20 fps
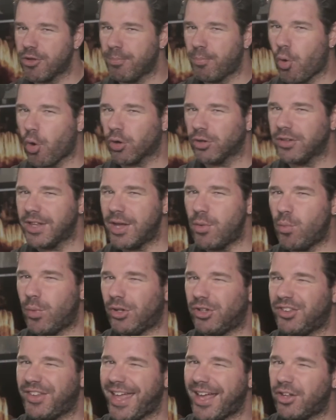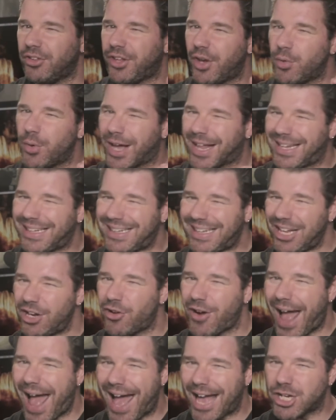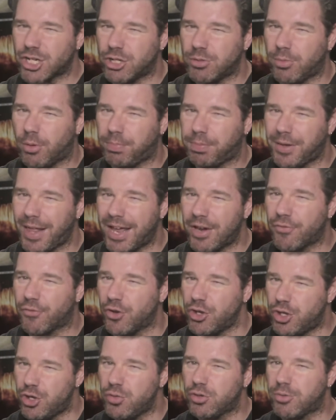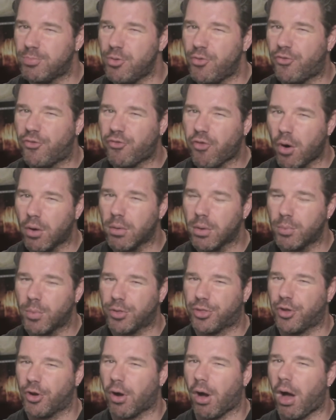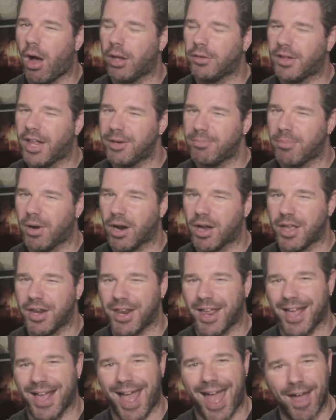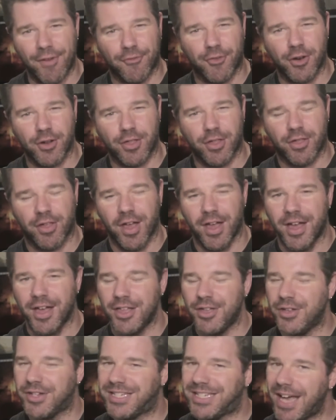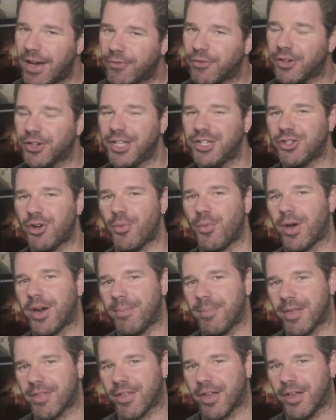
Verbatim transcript: importantly, we'll nail down a clear, actionable plan for you to move forward with your online marketing efforts. You definitely don't want to miss